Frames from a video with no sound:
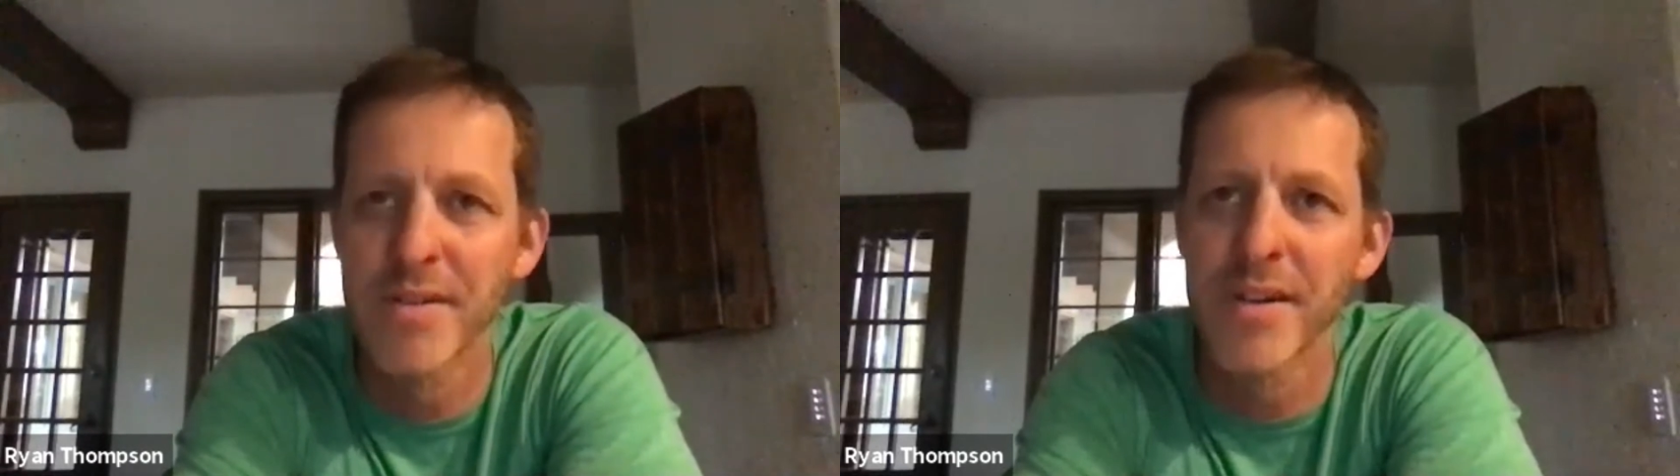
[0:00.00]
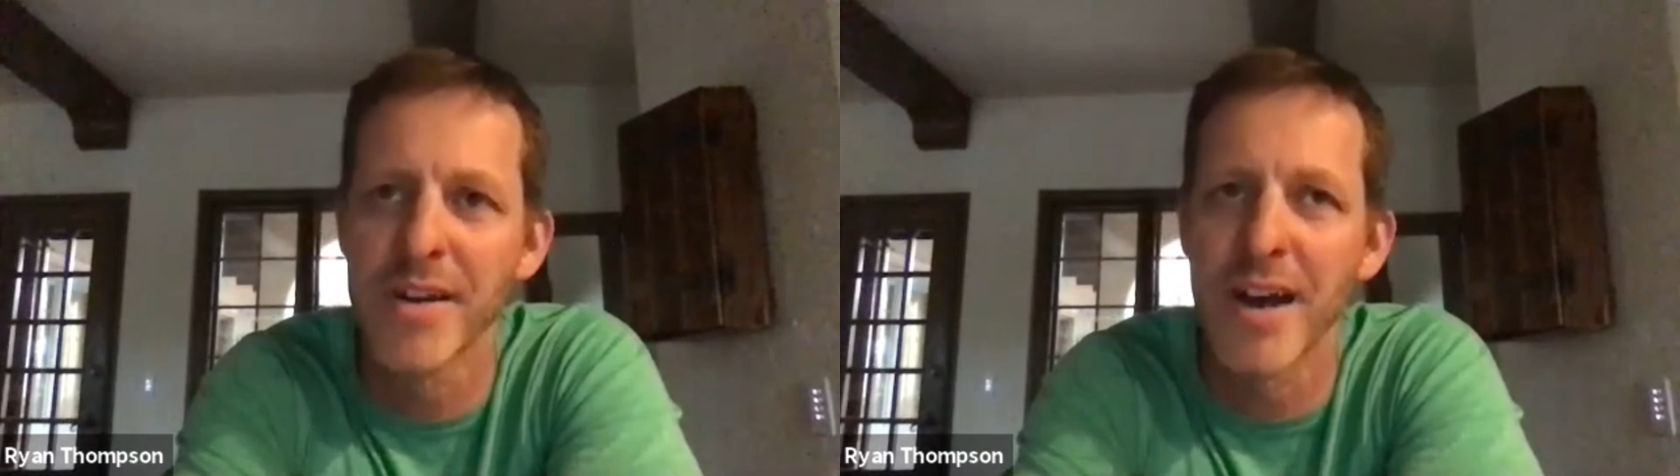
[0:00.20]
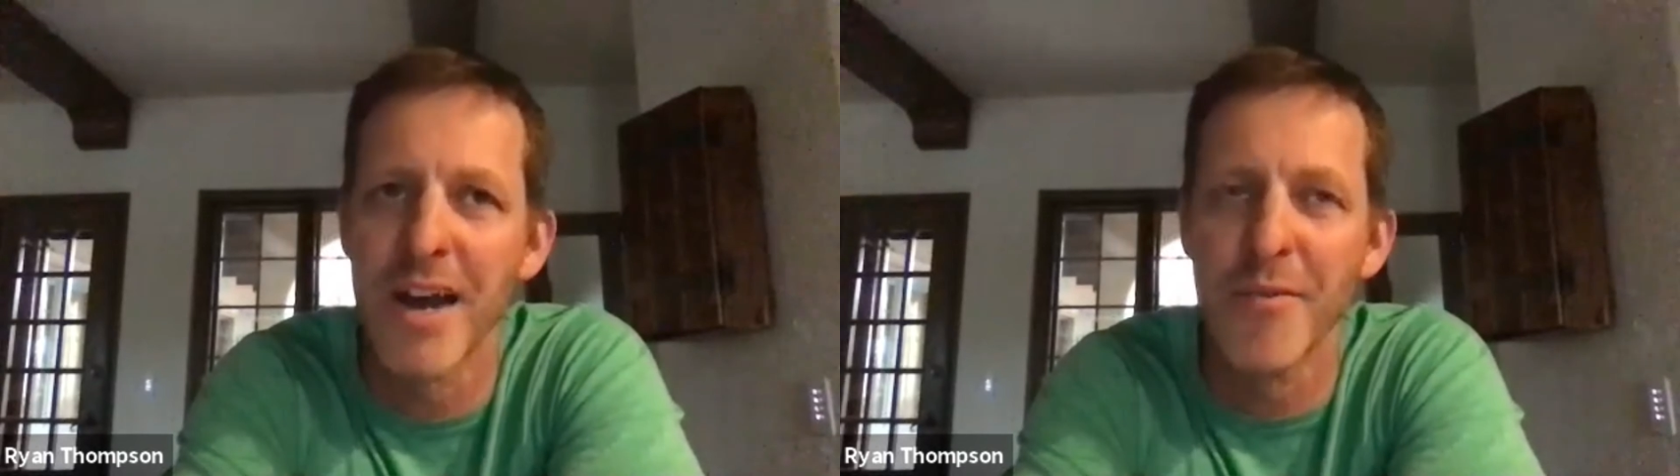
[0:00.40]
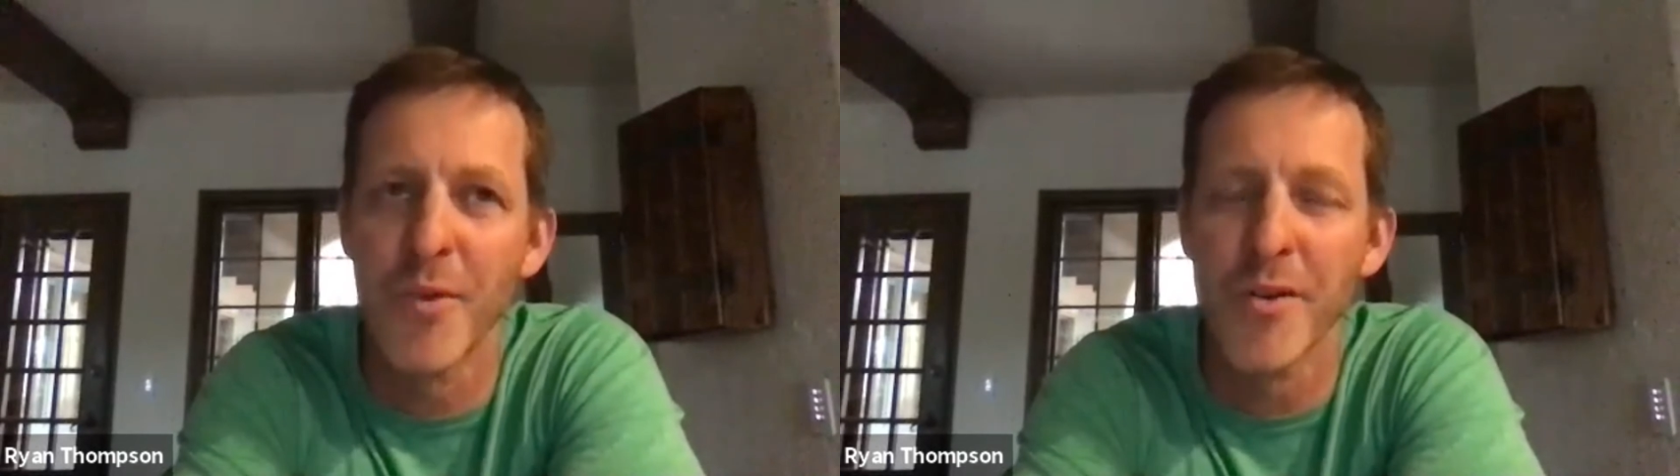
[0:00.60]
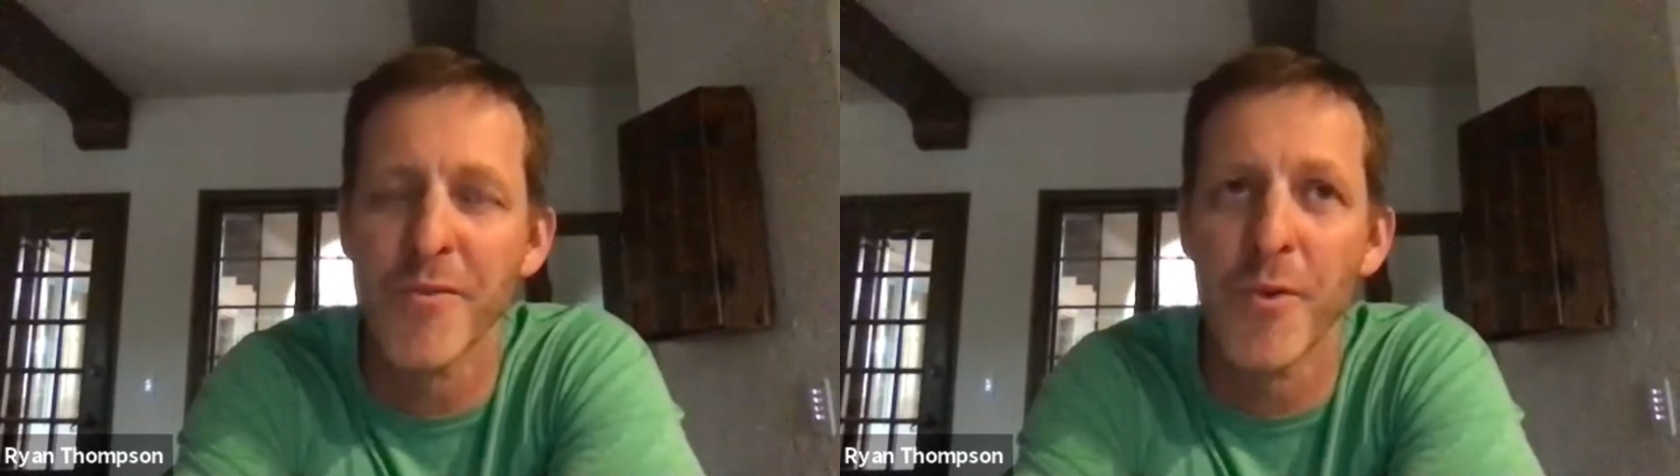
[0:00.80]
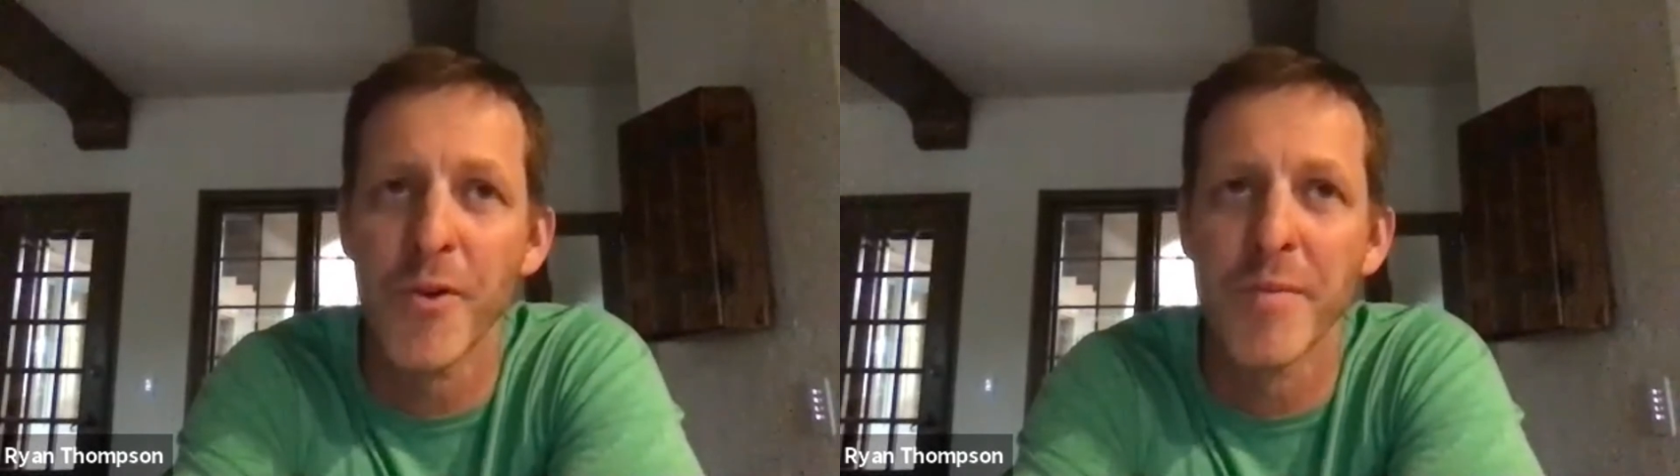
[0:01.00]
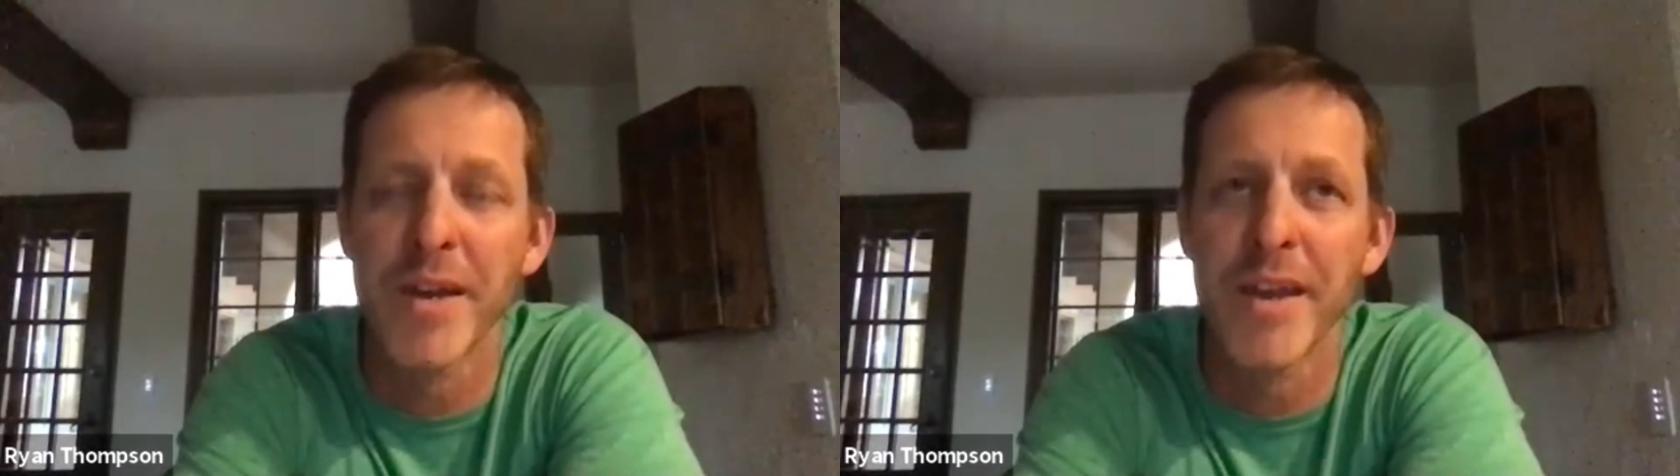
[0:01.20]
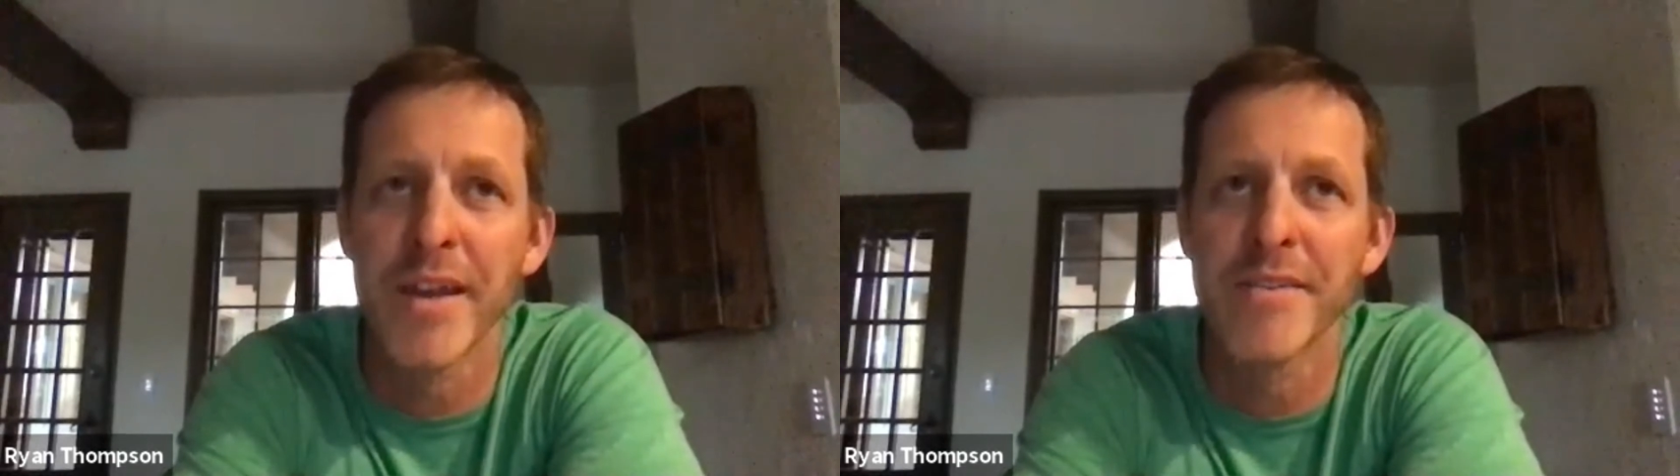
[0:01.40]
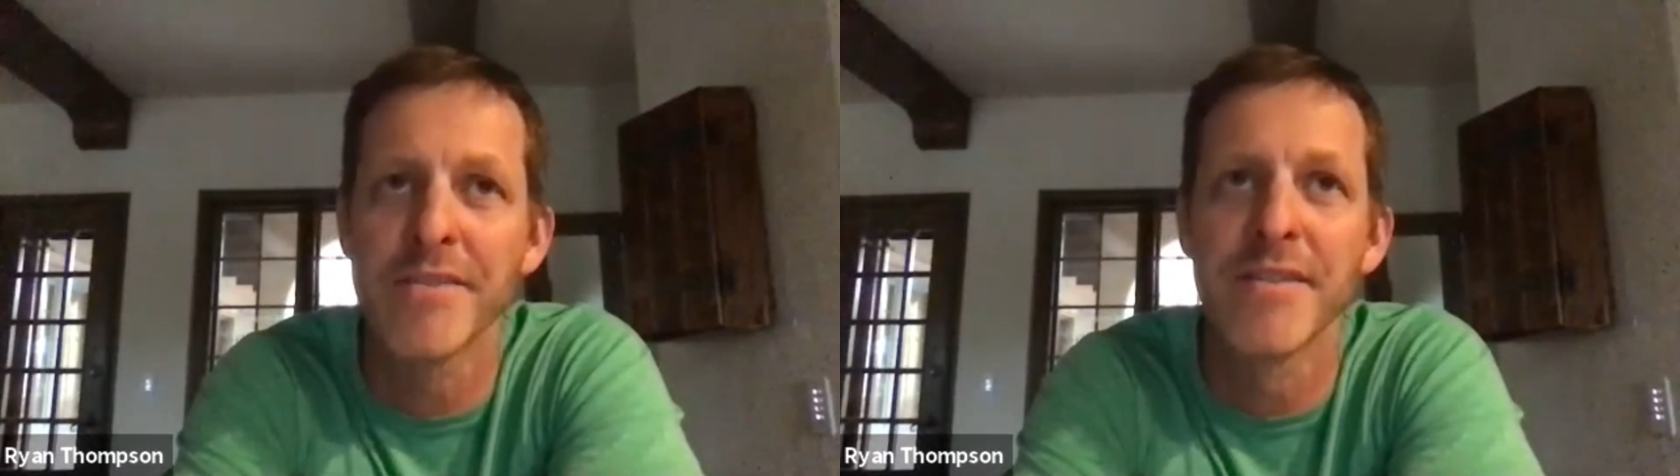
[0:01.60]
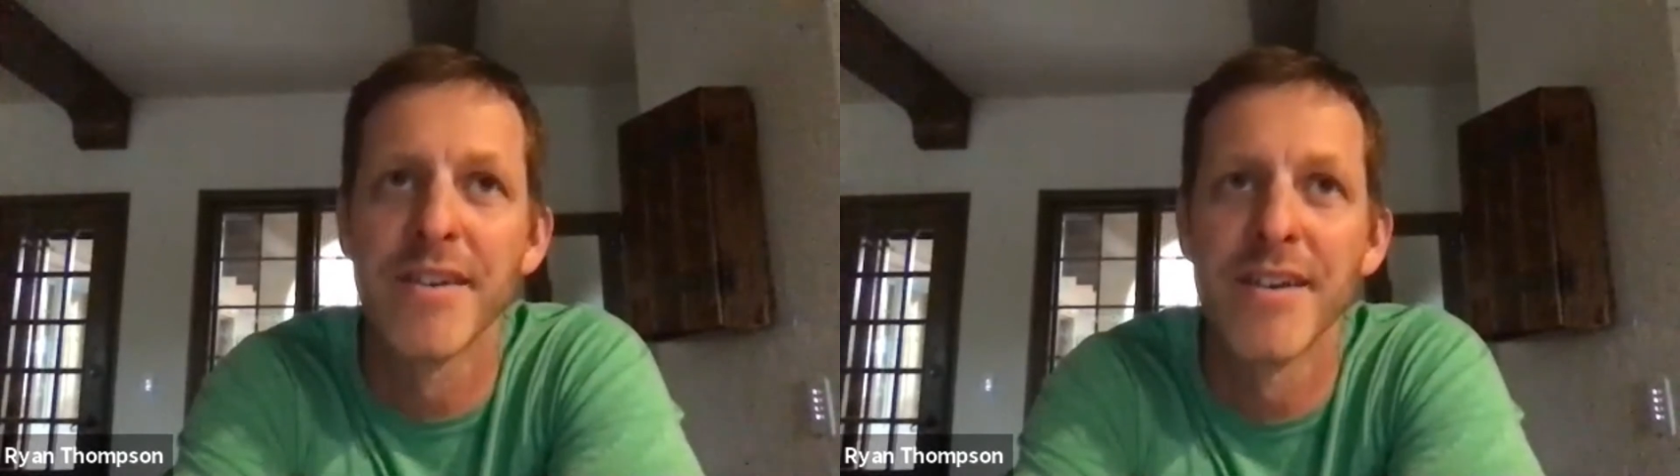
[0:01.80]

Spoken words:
I've worked for in my days.